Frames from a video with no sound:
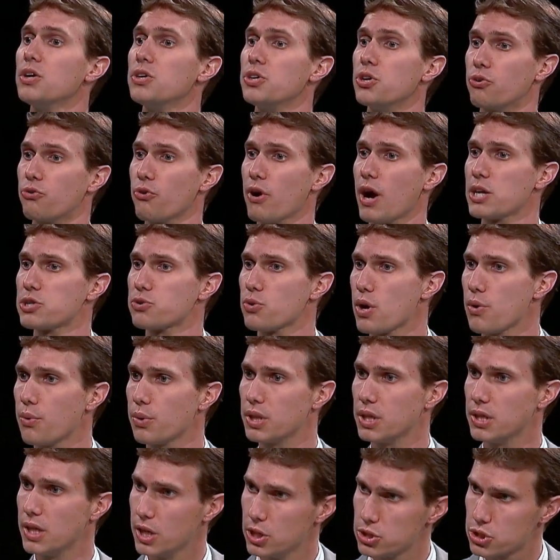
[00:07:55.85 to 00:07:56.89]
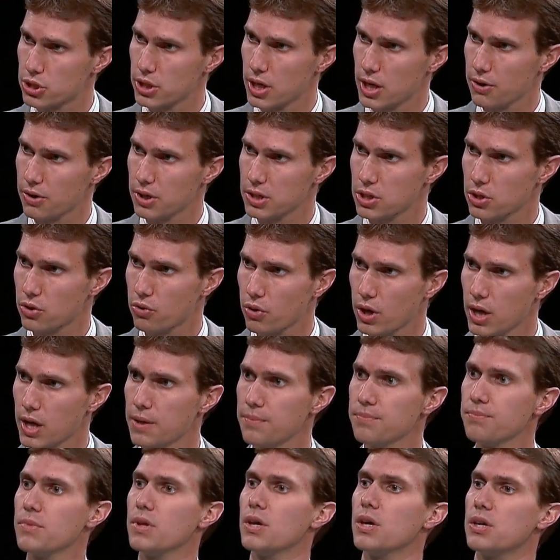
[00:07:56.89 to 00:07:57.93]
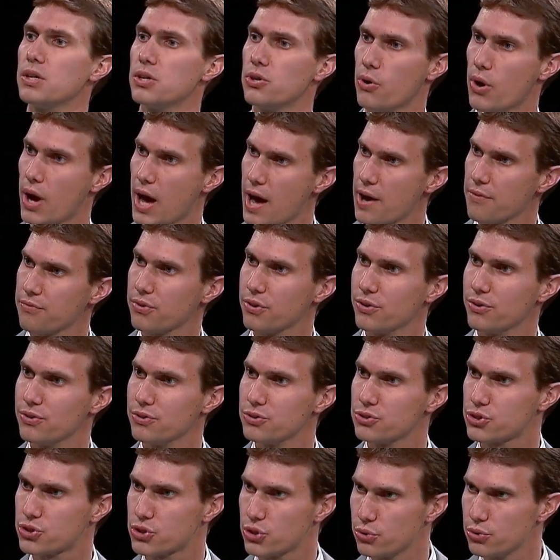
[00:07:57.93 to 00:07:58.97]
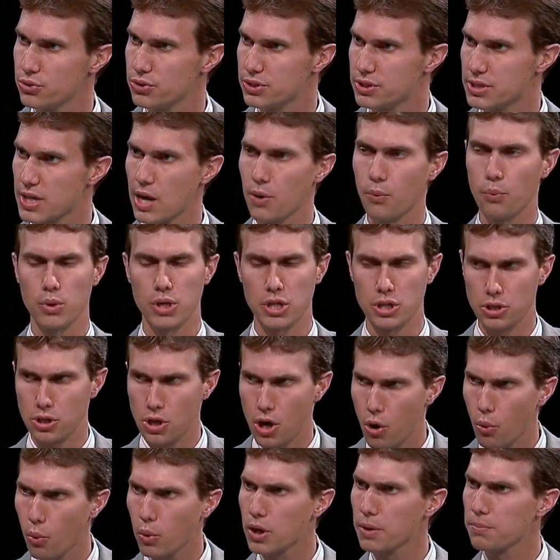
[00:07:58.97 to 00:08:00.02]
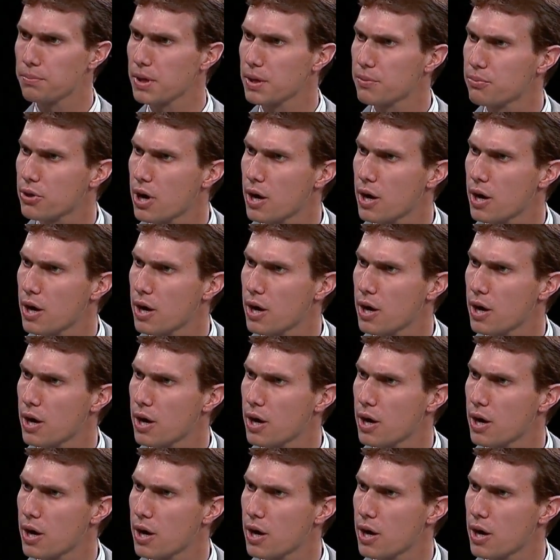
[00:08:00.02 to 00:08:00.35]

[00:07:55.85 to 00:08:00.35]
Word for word: You graduate with an engineering degree, you have student debt. We know what a big